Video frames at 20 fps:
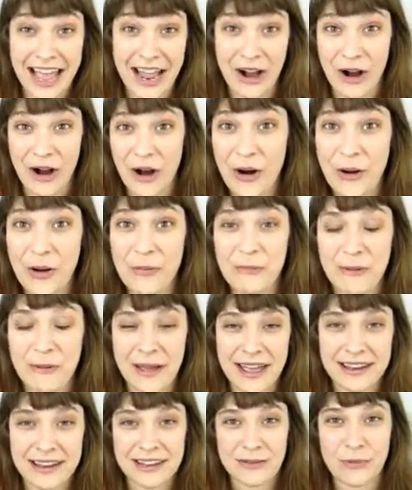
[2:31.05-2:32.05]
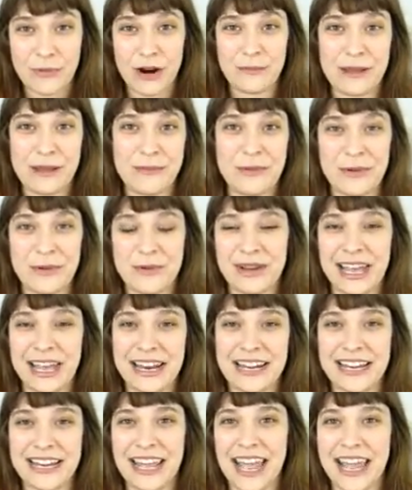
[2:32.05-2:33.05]
I hope, and the more people will
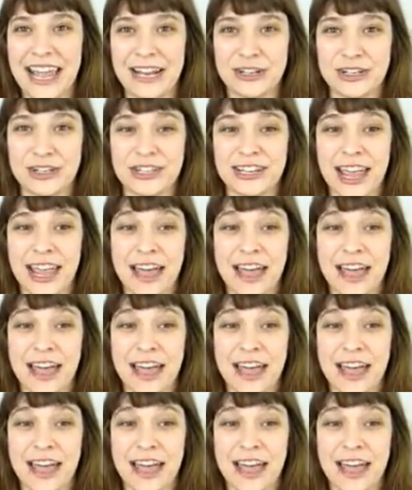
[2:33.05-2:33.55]
get engaged.